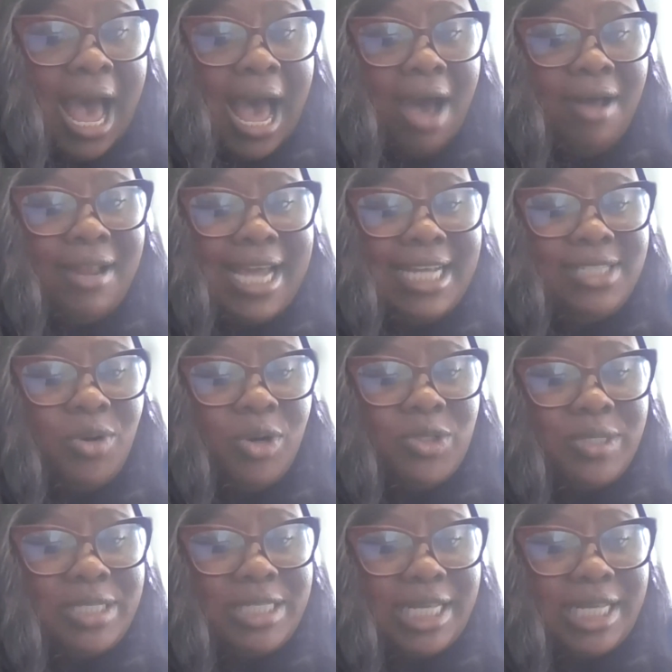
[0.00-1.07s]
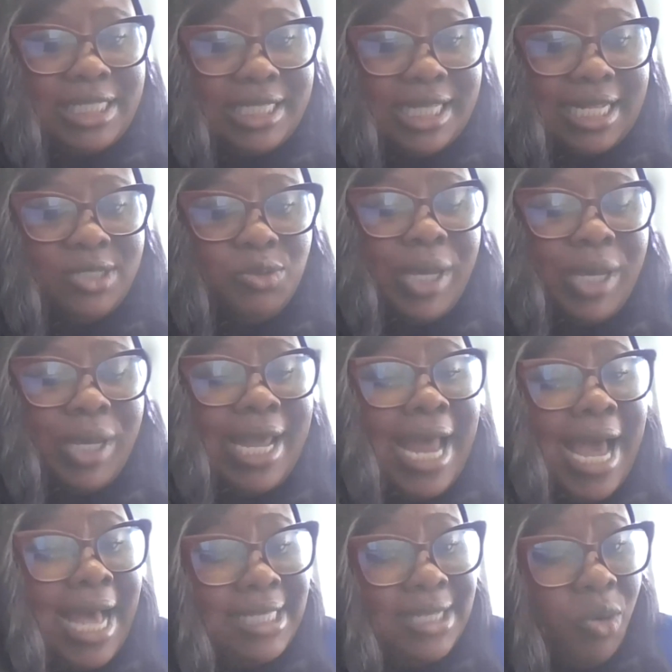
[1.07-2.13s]
I'd like to also state that we can
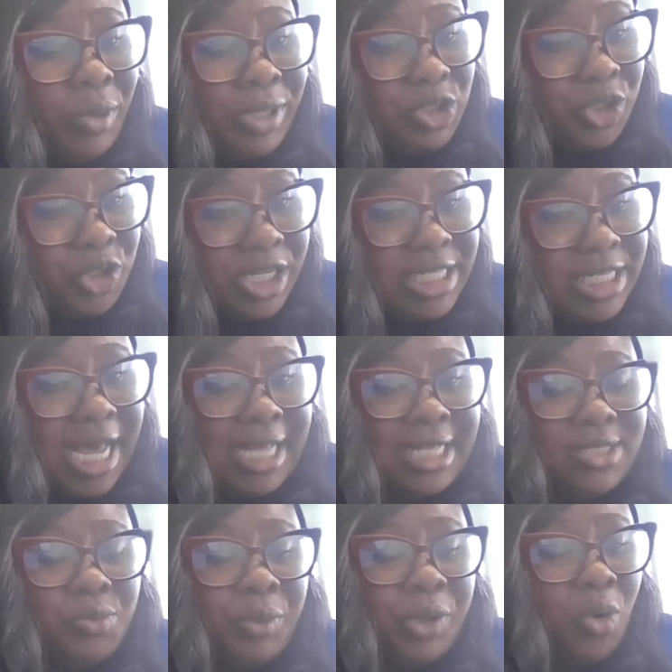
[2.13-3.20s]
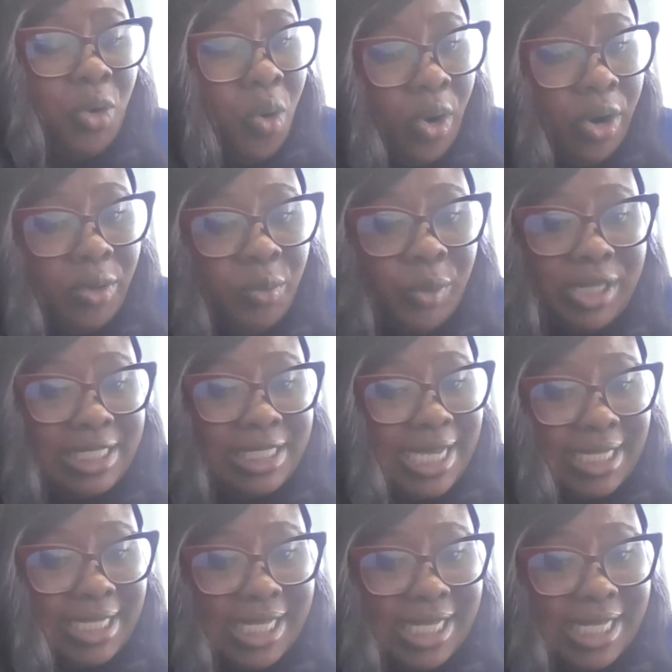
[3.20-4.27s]
ask questions as we go on with the
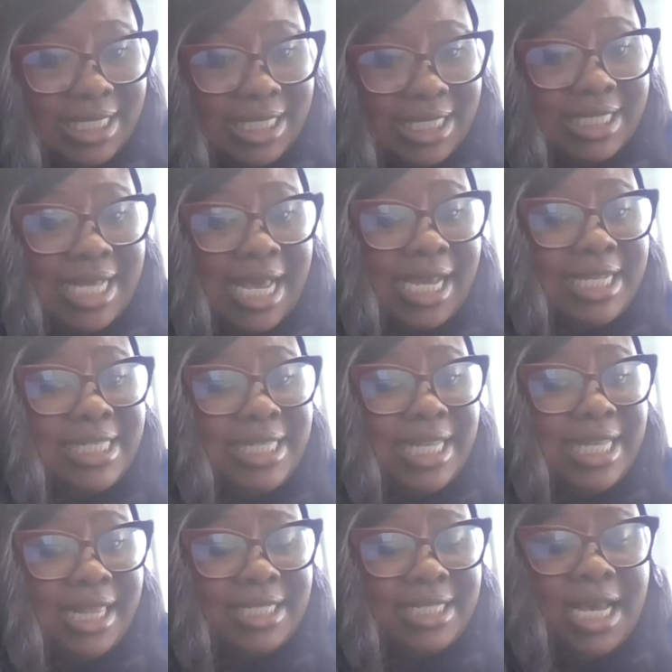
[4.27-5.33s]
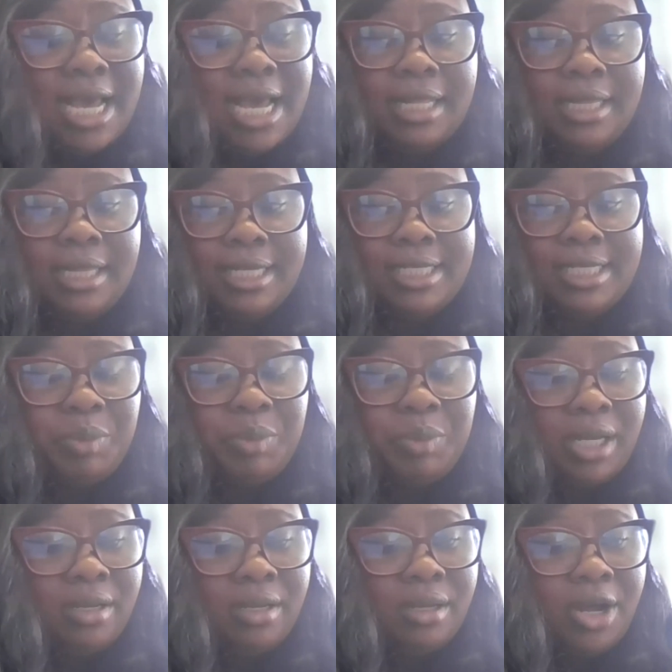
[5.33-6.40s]
tax cases. I can see that there's
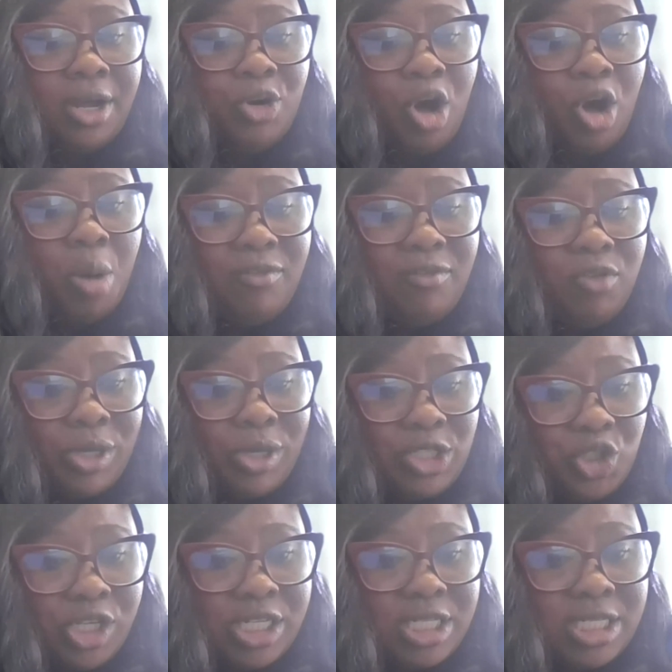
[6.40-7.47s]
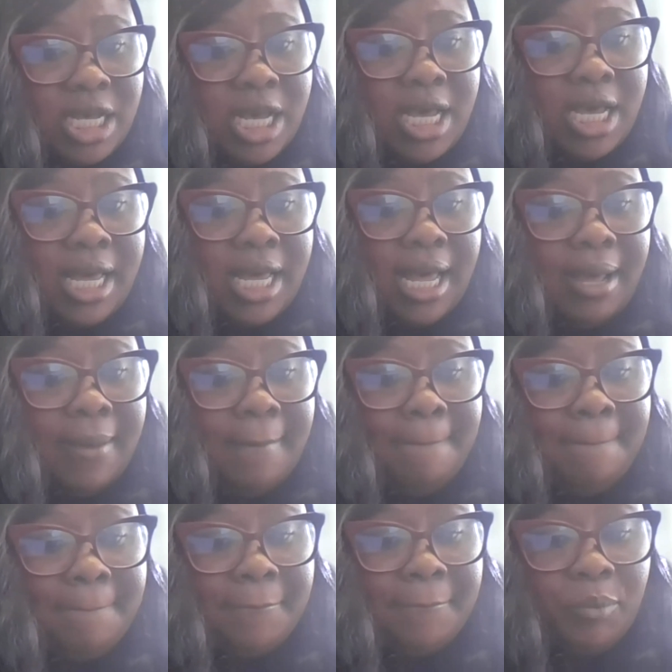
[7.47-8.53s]
been a number of questions
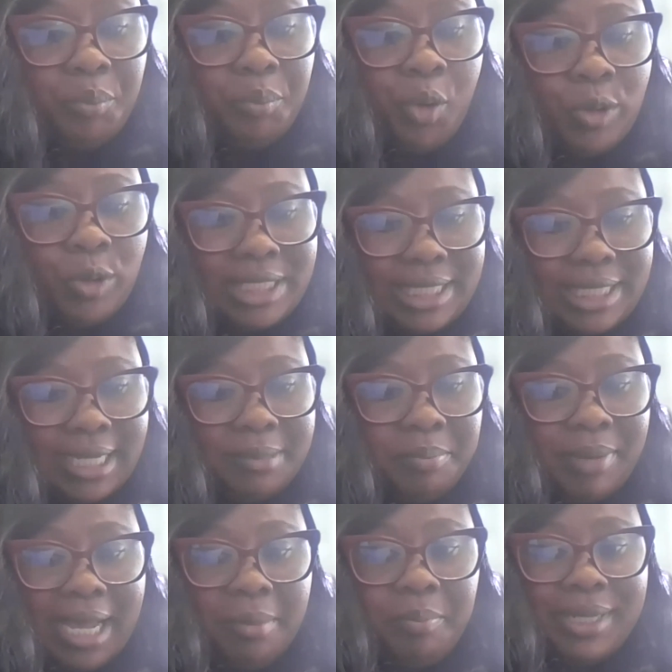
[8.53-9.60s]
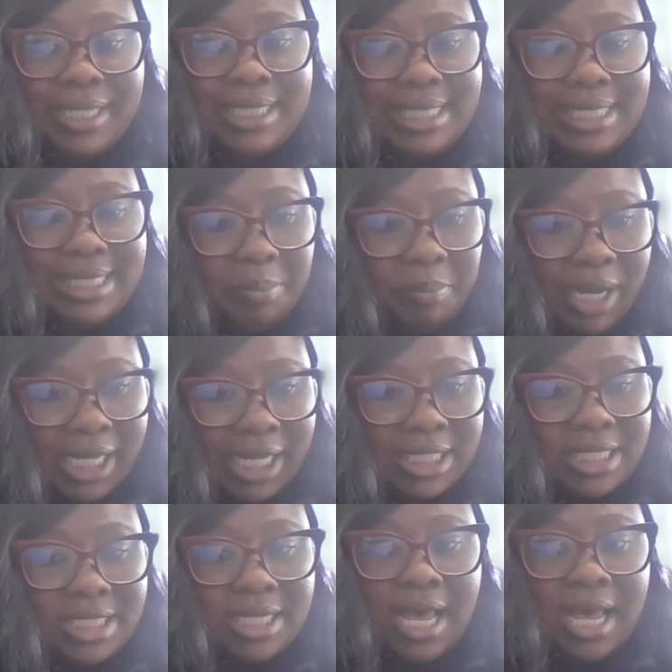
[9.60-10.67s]
posted by
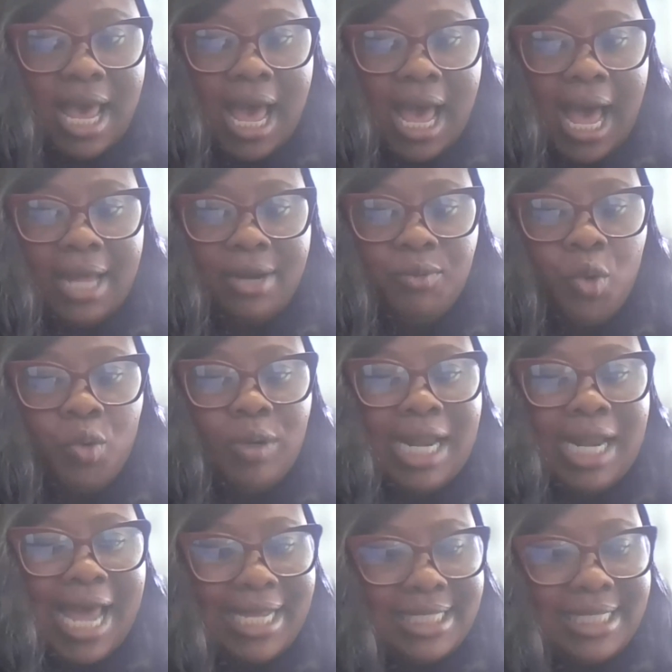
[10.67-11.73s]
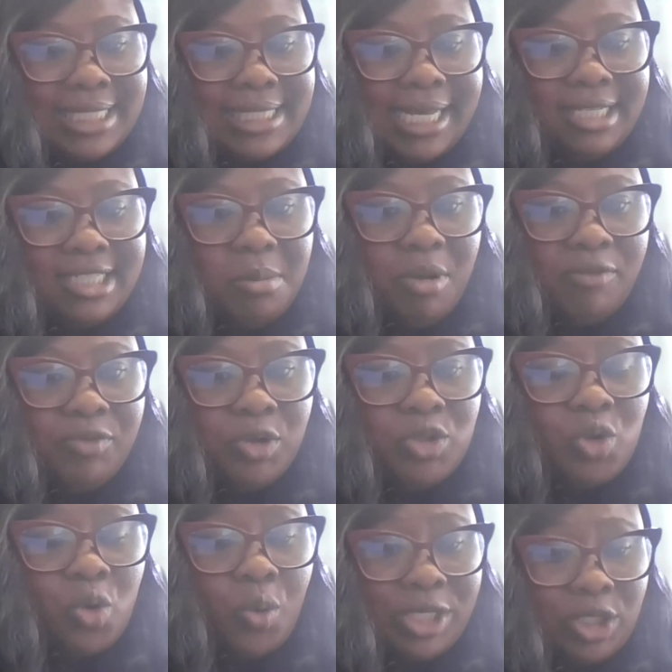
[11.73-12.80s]
participants, and we would like to take some of
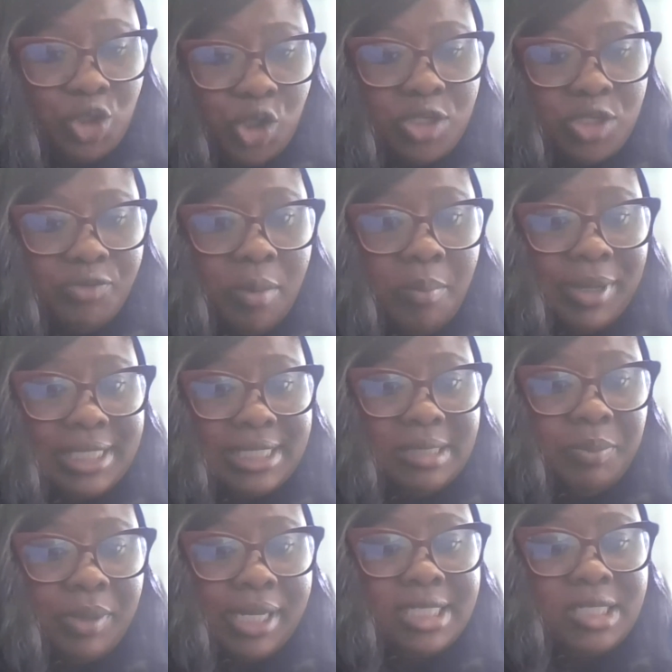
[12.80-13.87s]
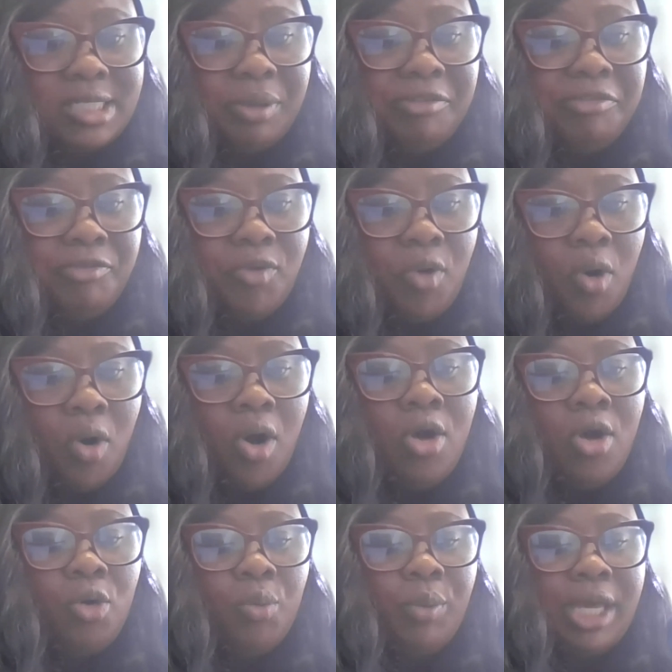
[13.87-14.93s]
those questions from participants before
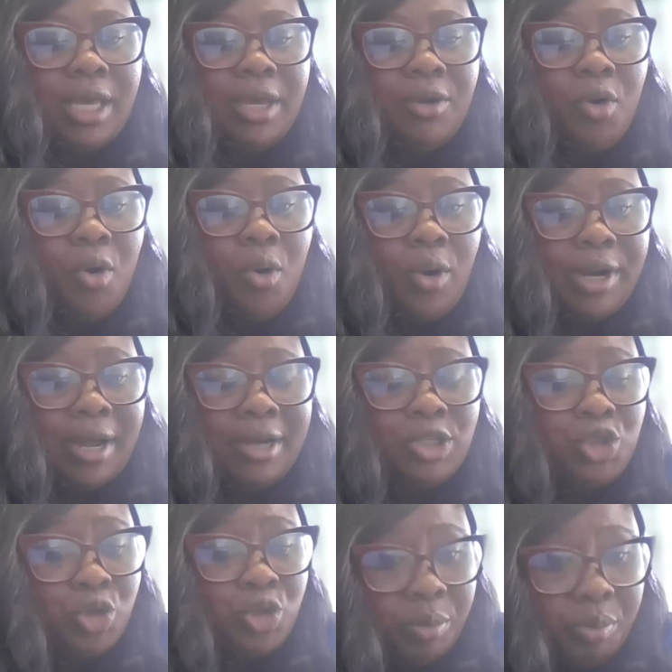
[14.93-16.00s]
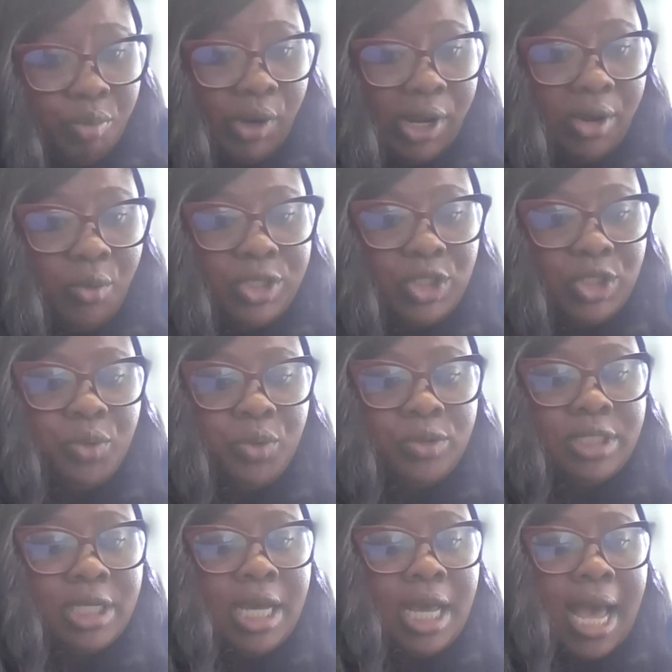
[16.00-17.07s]
we go on our short break, which
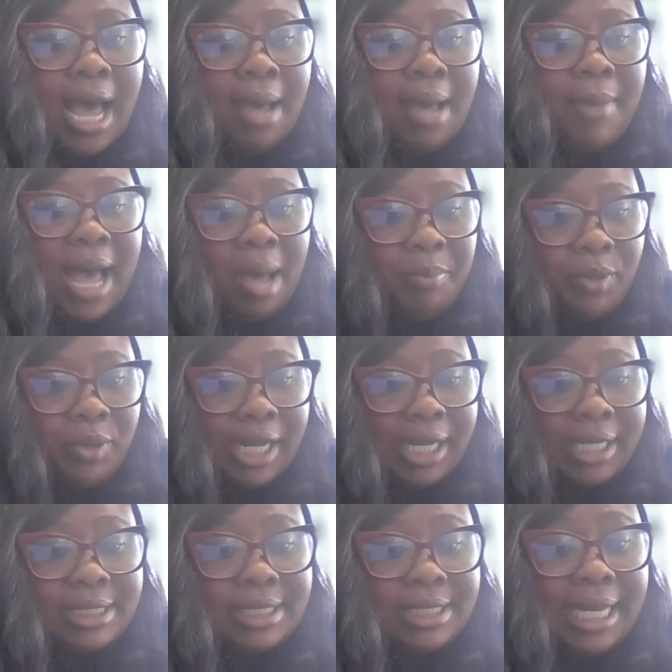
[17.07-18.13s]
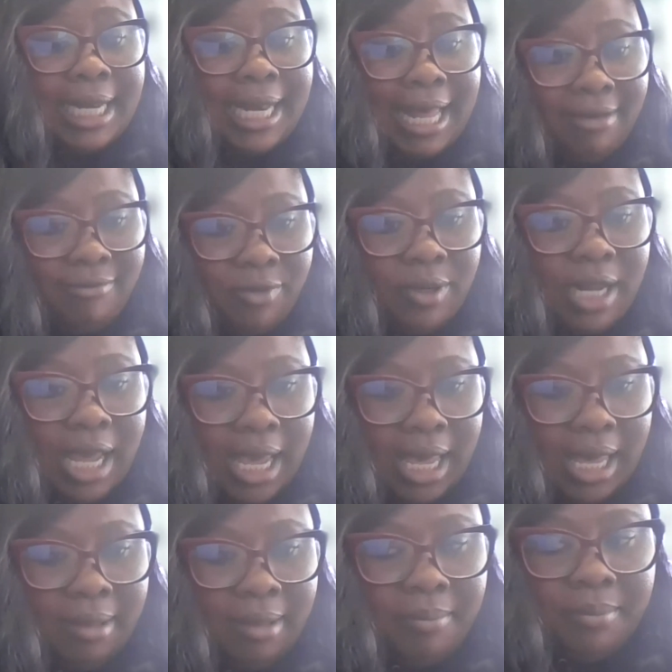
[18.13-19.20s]
will happen at 11
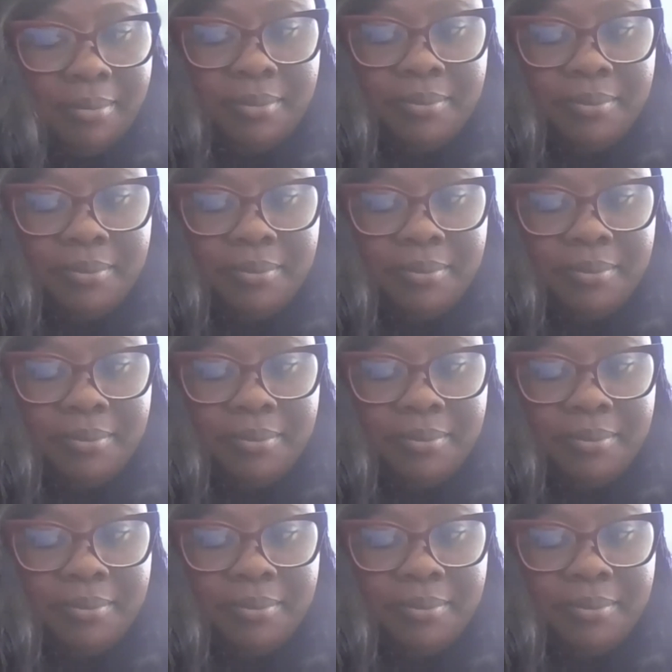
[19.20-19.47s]
a.m.